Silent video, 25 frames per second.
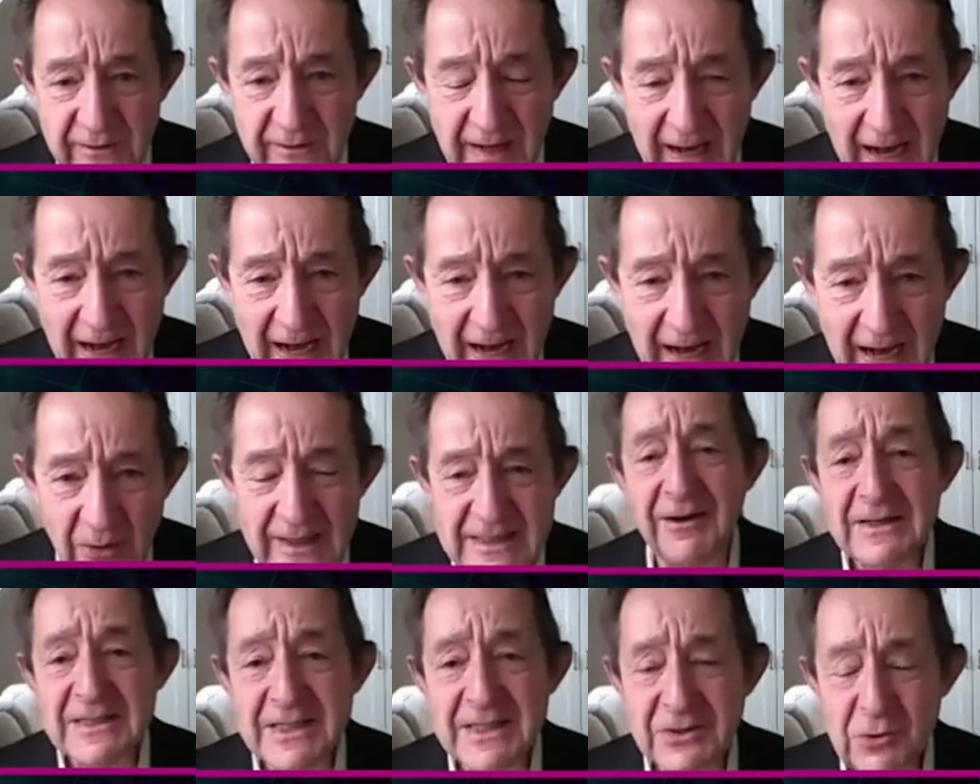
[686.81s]

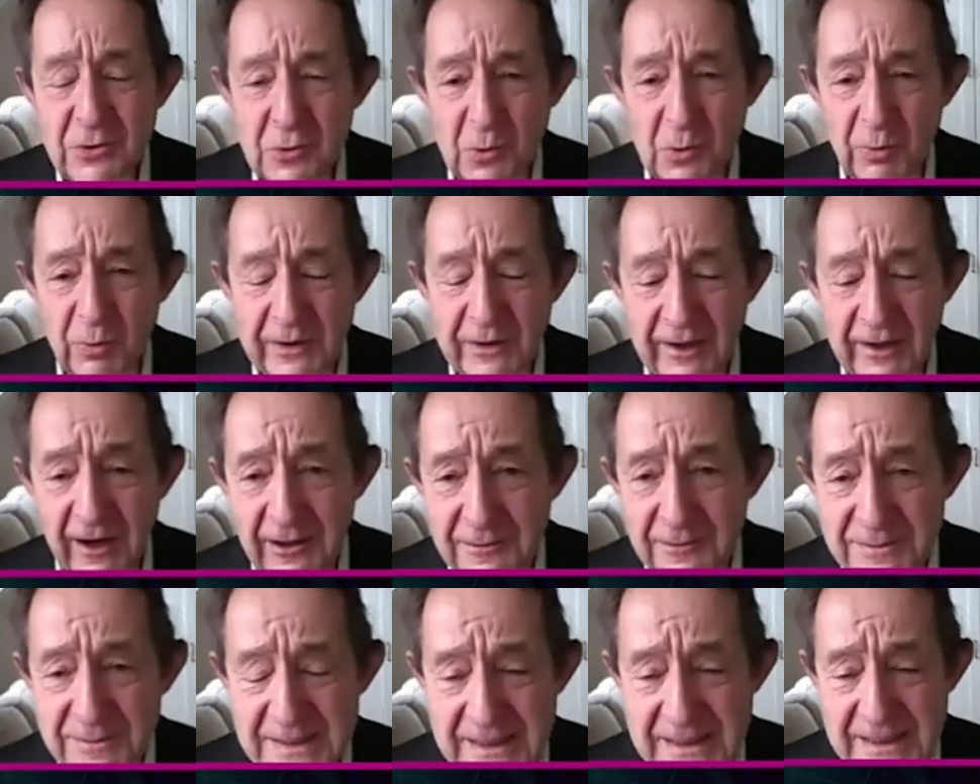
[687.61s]
How is our
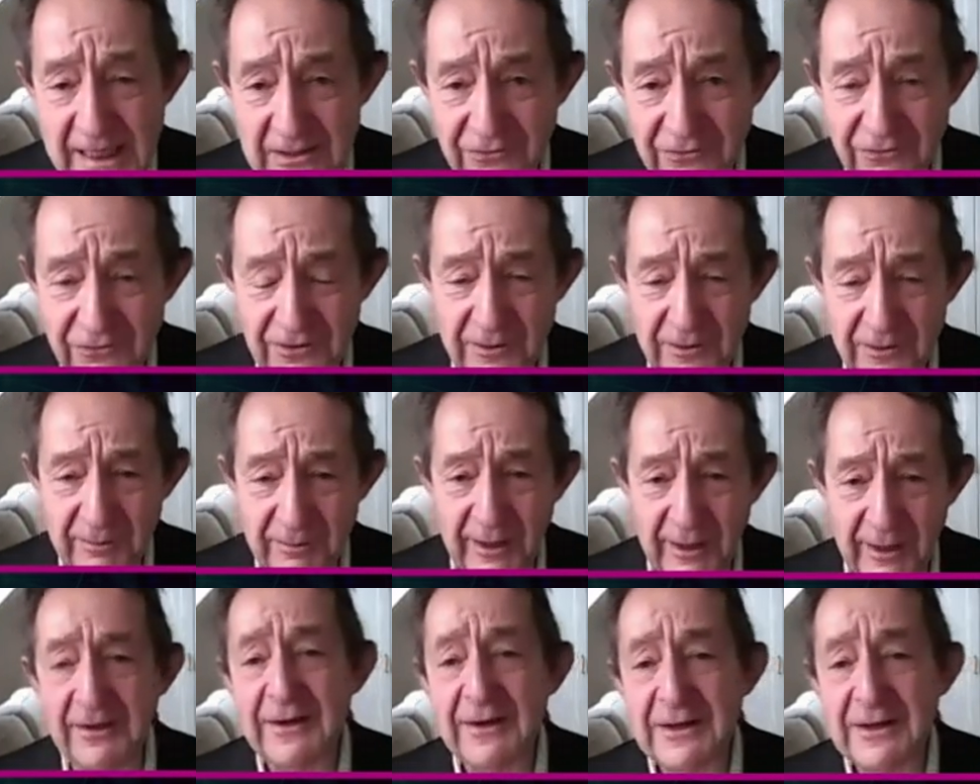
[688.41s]
school, with our
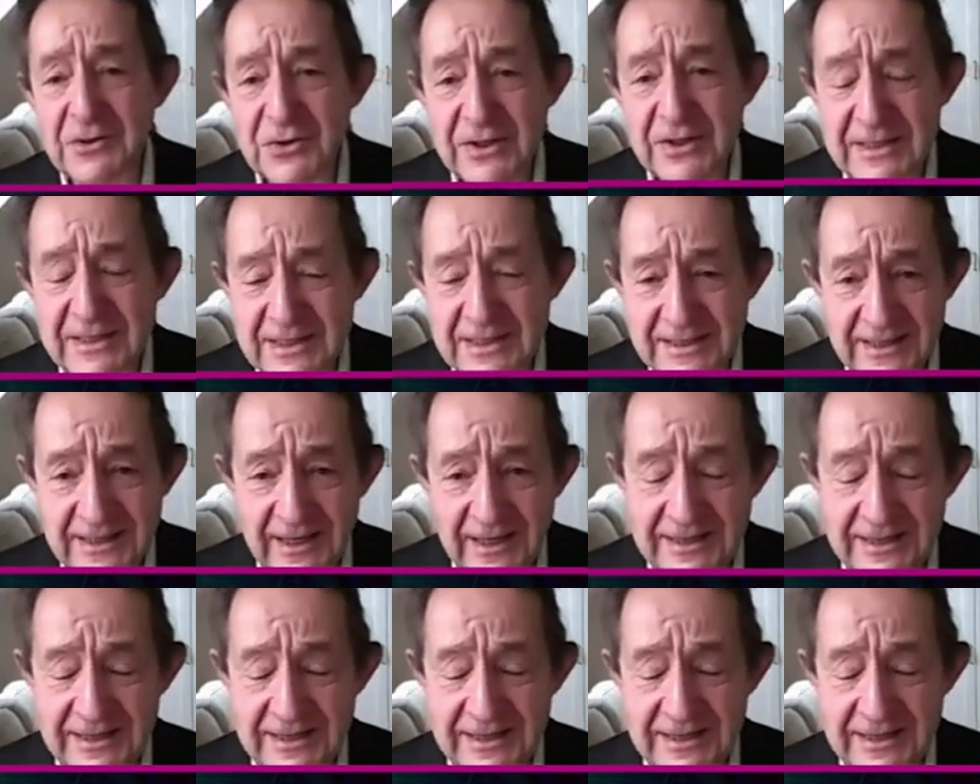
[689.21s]
obsession about